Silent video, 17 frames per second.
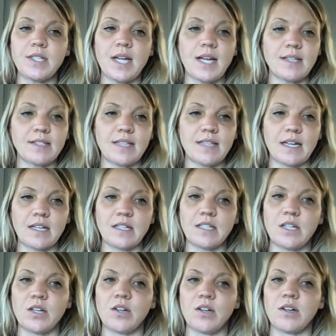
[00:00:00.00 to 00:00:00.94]
not
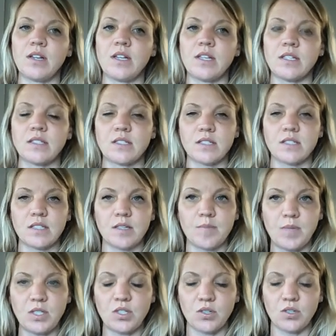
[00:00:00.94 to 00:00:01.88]
secondary, it's going to
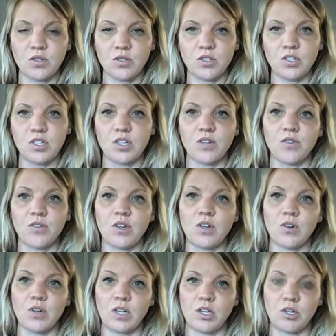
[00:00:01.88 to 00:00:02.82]
be tertiary
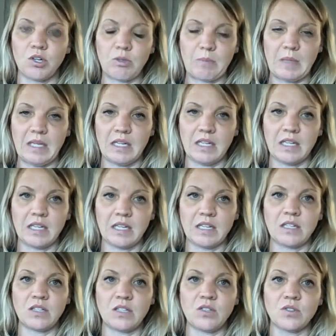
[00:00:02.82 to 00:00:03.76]
or intermediate.
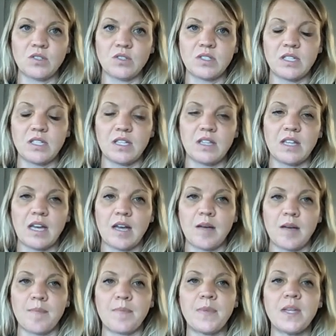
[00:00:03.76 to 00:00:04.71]
And you'll see
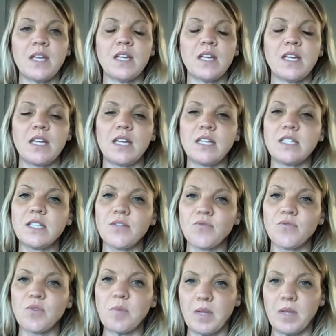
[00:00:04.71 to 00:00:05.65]
them in
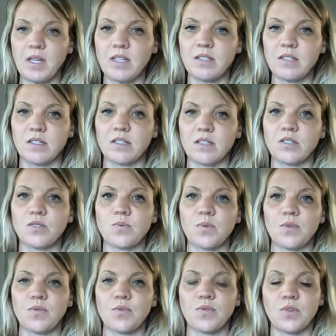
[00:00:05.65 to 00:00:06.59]
different places
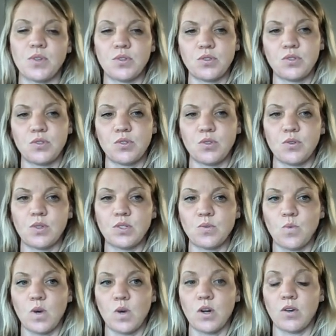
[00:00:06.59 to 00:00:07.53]
referred to
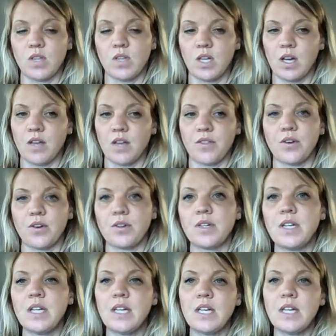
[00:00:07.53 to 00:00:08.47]
as one or the other.